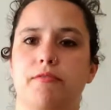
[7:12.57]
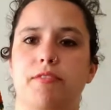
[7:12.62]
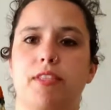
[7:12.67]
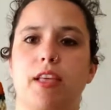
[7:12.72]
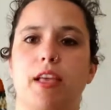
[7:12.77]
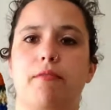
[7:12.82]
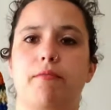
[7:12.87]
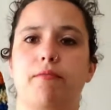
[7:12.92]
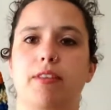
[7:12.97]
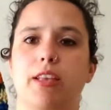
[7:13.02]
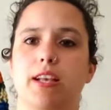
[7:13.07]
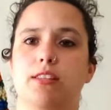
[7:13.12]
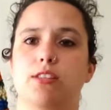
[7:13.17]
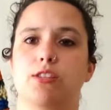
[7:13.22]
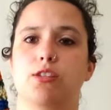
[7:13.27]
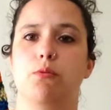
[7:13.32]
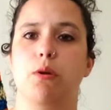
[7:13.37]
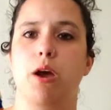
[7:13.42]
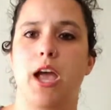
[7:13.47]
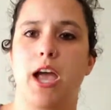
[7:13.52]
they get
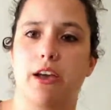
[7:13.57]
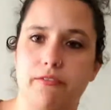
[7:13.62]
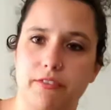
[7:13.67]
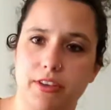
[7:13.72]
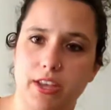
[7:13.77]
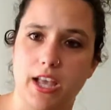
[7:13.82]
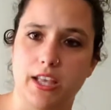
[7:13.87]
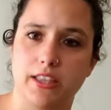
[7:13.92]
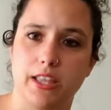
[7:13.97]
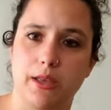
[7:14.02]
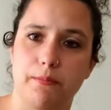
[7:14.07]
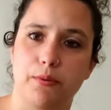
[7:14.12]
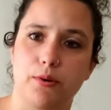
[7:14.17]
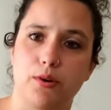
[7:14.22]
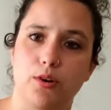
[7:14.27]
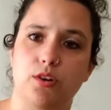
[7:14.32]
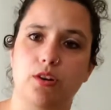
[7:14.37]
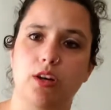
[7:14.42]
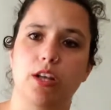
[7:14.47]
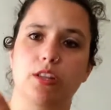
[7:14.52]
so heavy and they
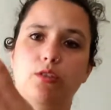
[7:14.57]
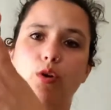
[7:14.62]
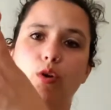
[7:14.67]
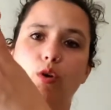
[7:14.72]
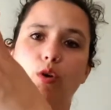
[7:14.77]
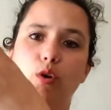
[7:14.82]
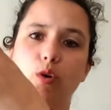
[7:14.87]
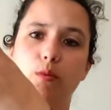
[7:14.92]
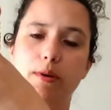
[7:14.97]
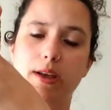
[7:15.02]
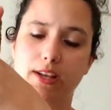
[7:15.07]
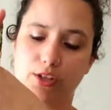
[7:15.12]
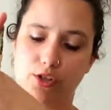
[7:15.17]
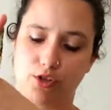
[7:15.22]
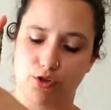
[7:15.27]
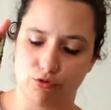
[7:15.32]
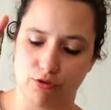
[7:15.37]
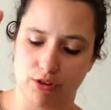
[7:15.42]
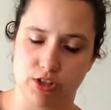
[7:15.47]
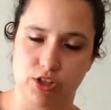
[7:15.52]
pull and the whole bag
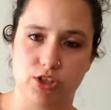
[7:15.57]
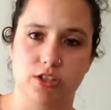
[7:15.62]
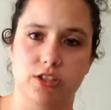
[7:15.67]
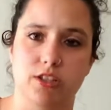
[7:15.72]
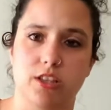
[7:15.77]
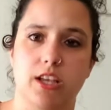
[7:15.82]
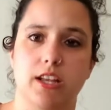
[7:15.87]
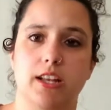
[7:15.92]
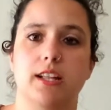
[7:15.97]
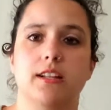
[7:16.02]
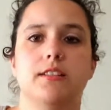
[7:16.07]
stretches thin.